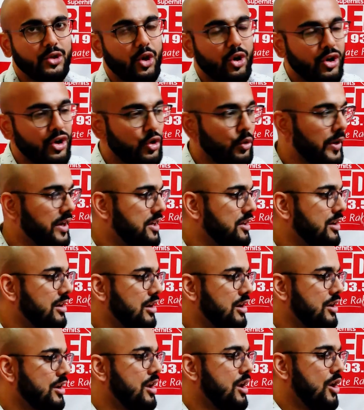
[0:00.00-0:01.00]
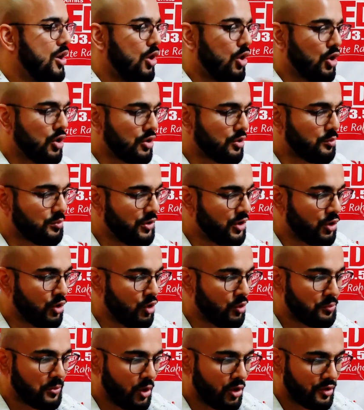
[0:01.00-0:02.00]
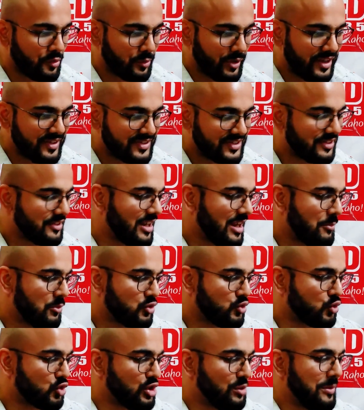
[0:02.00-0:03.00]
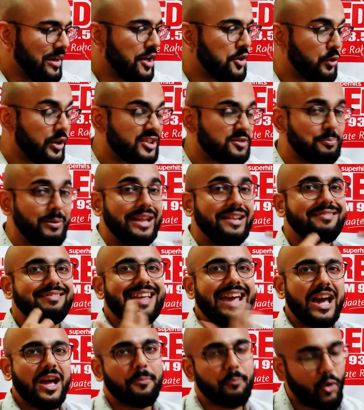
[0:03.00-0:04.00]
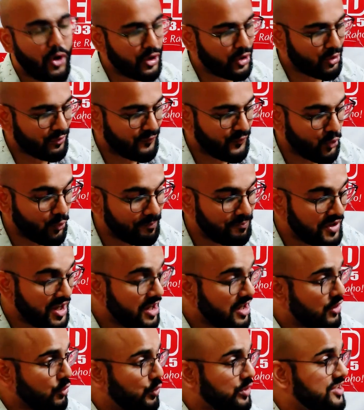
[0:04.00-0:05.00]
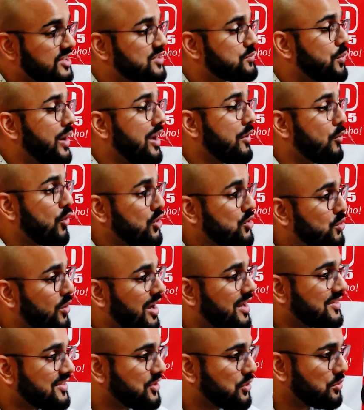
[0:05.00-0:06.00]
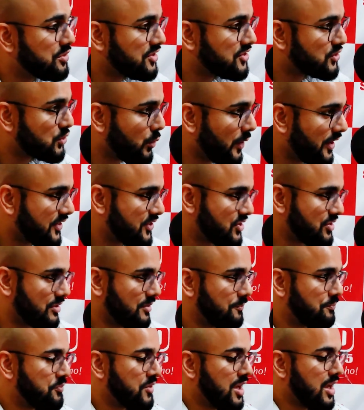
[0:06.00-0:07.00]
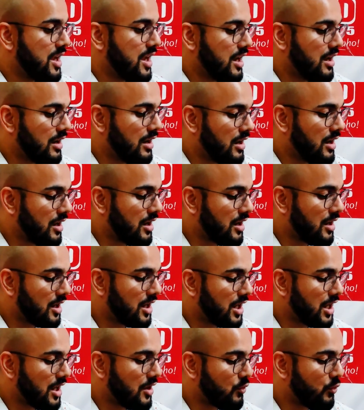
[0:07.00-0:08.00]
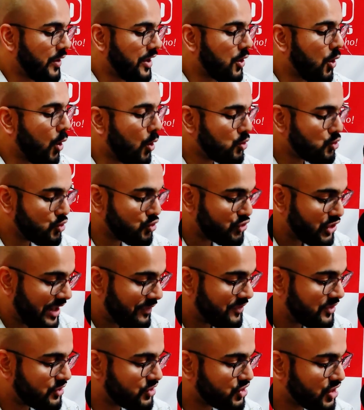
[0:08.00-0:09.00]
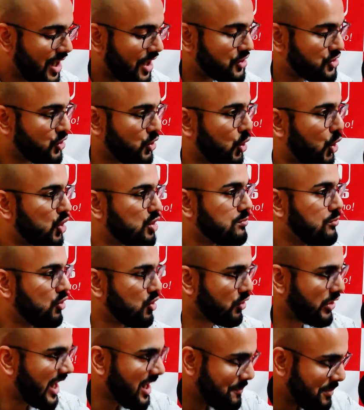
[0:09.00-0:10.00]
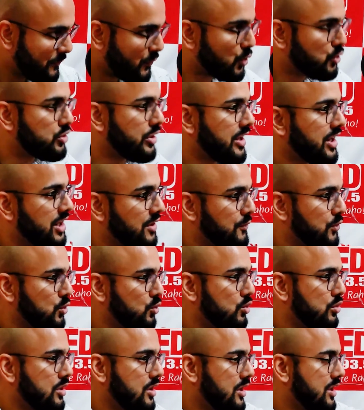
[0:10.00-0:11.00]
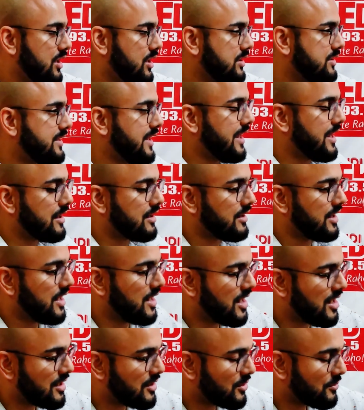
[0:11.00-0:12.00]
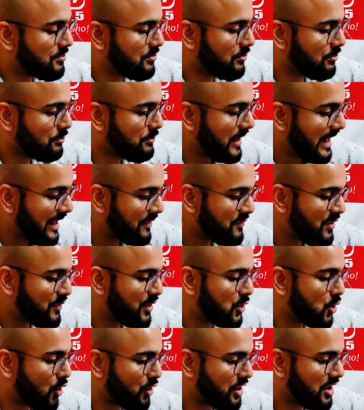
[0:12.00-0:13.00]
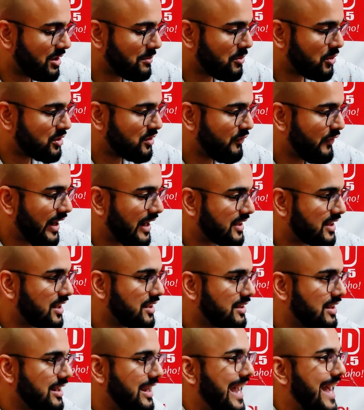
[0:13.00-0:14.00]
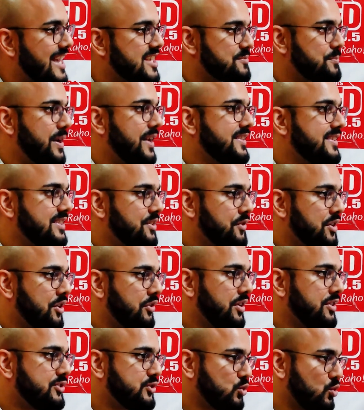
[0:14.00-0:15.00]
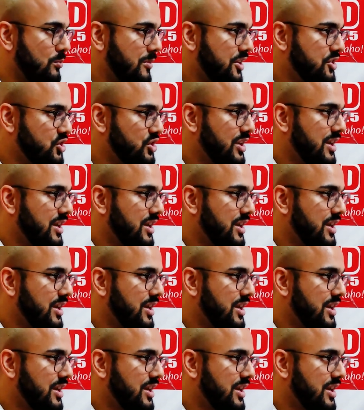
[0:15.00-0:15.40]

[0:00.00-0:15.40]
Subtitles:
on Twitter or, on Instagram or social media to explain their point of view. Which is why I want to ask you this question. When auto drivers charge a lot more, right before the interview, there in our bay, we were talking about the fact that the gas prices have increased so much.